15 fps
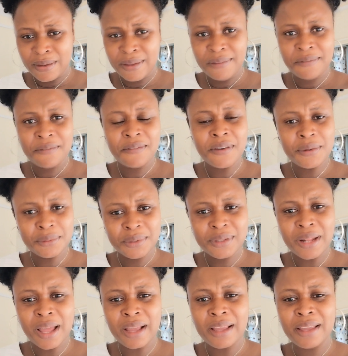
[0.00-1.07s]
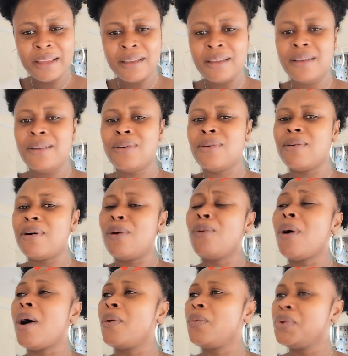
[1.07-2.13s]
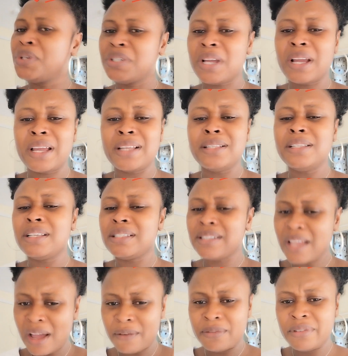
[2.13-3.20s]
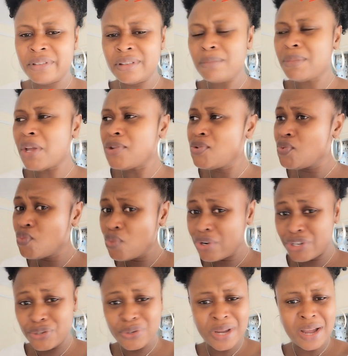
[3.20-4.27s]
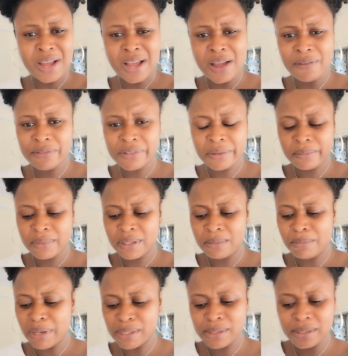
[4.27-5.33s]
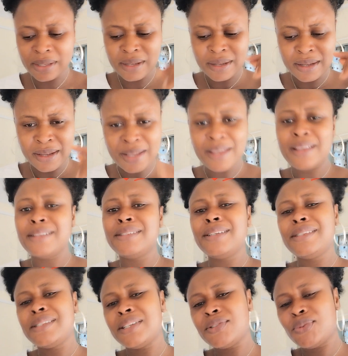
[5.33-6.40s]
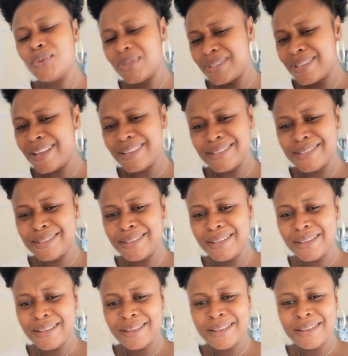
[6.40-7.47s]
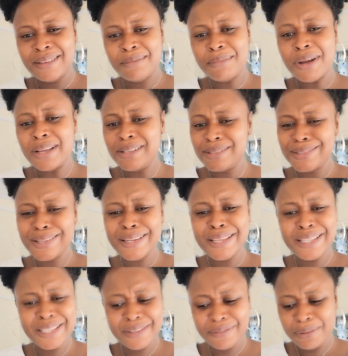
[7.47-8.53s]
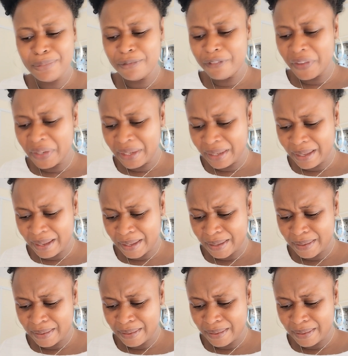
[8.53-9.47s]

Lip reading: He felt like, oh, I wish I can just have. Sometimes you wish you can have something, but Jesus was thirsty. But instead they gave him vinegar.